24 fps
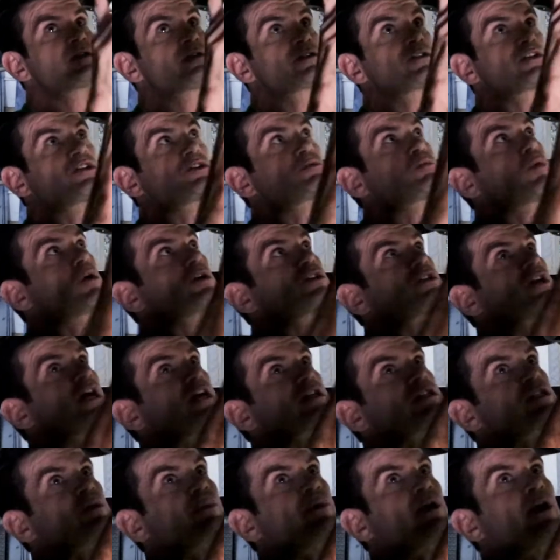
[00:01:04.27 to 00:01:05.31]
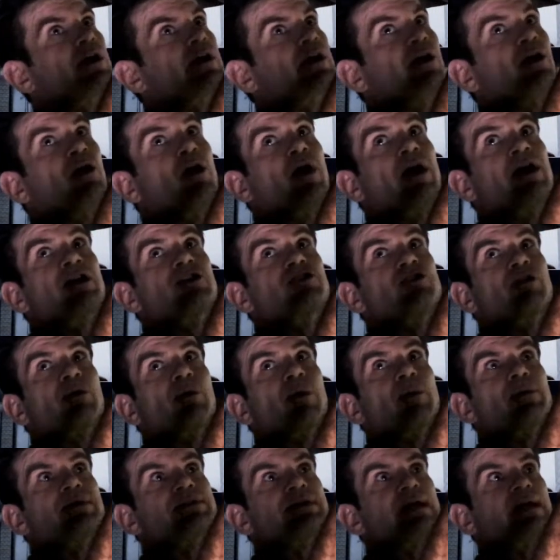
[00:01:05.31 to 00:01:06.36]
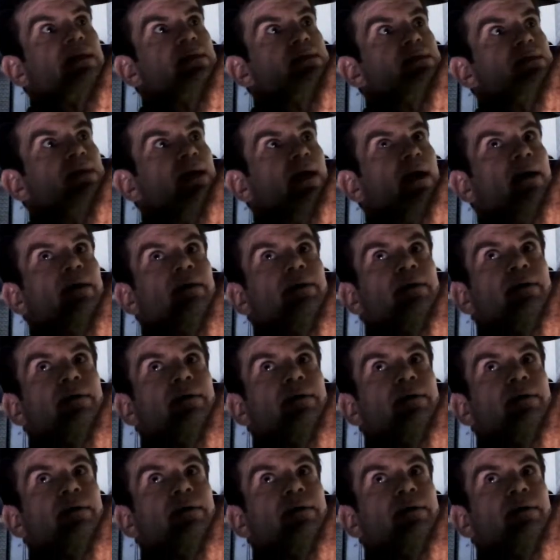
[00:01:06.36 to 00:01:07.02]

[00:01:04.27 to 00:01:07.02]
so just watch out so we don't get an eye injury when we take this down.